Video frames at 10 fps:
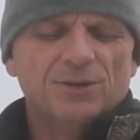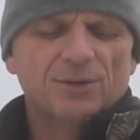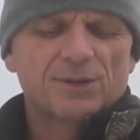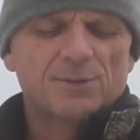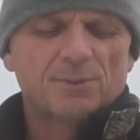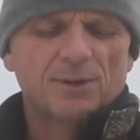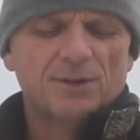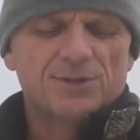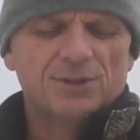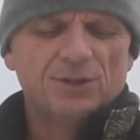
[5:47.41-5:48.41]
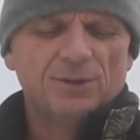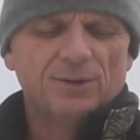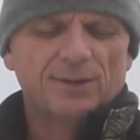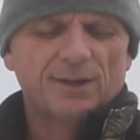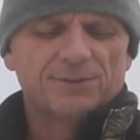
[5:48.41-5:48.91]
your own experience, and you
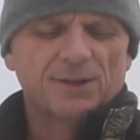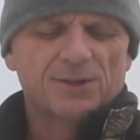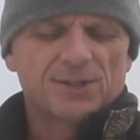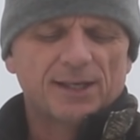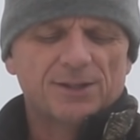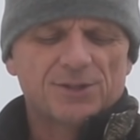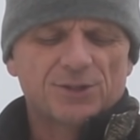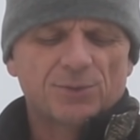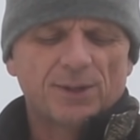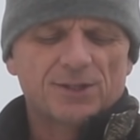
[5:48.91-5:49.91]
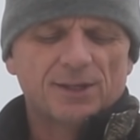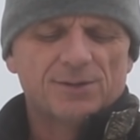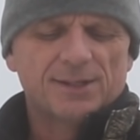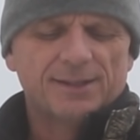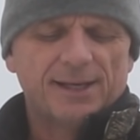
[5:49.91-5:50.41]
know enough to understand the situation I
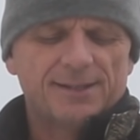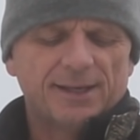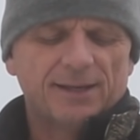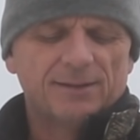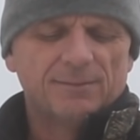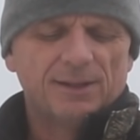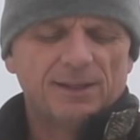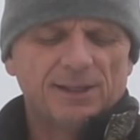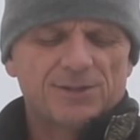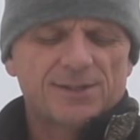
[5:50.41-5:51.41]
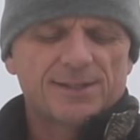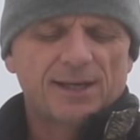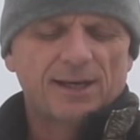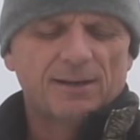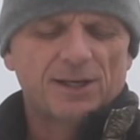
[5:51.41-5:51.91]
was in that day. Needless to
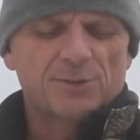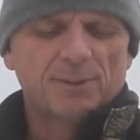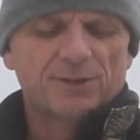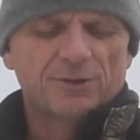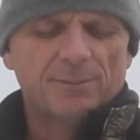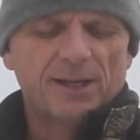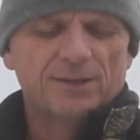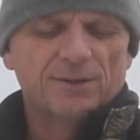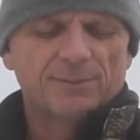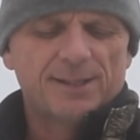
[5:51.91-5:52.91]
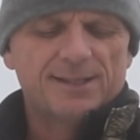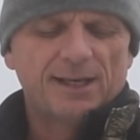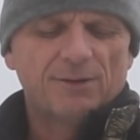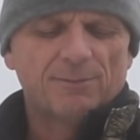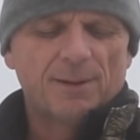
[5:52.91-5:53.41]
say, I spent the remainder of my
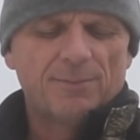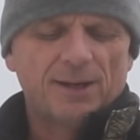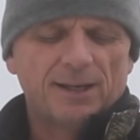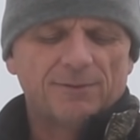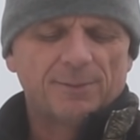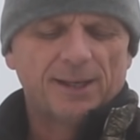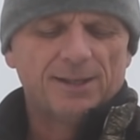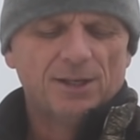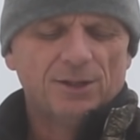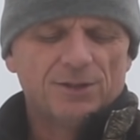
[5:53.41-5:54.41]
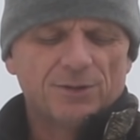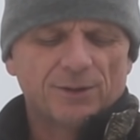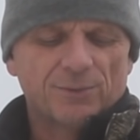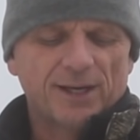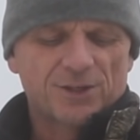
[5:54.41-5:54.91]
day with my buddy of mine
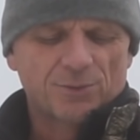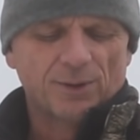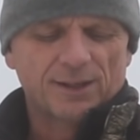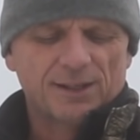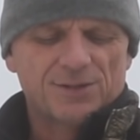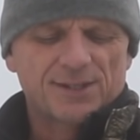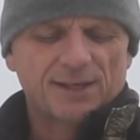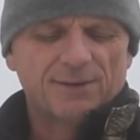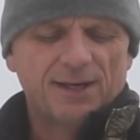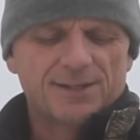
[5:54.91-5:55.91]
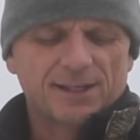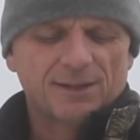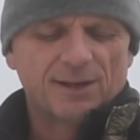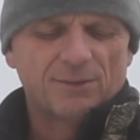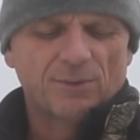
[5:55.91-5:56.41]
doing ranch work instead of
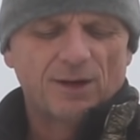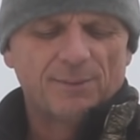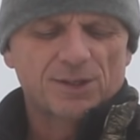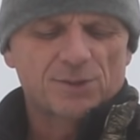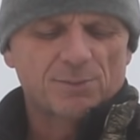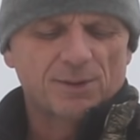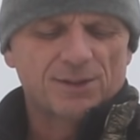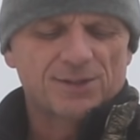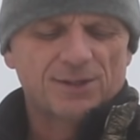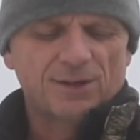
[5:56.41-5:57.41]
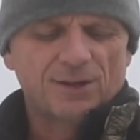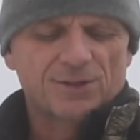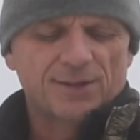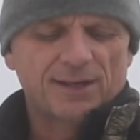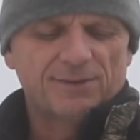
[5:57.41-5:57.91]
hunting, and with all my experience and
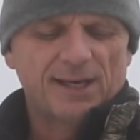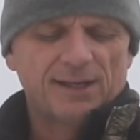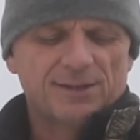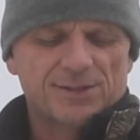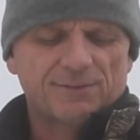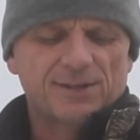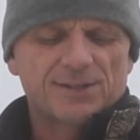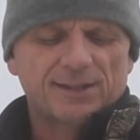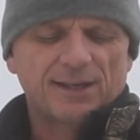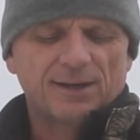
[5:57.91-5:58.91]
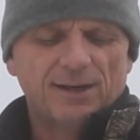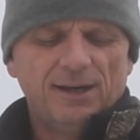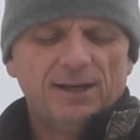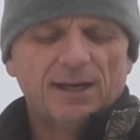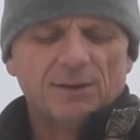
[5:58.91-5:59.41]
knowledge that I've gained as an investigator,
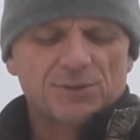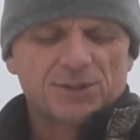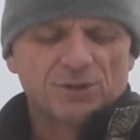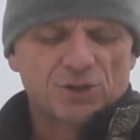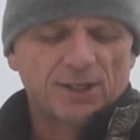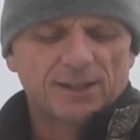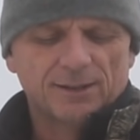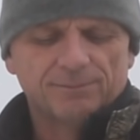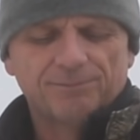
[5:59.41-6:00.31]
I was still shaken.